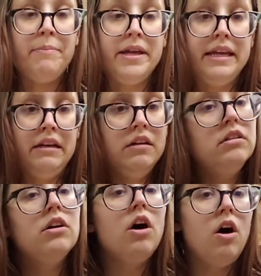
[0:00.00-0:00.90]
it
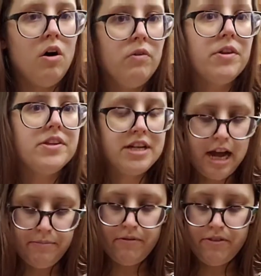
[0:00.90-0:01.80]
over the
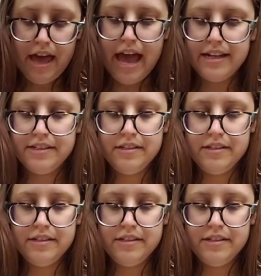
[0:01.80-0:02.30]
top of that.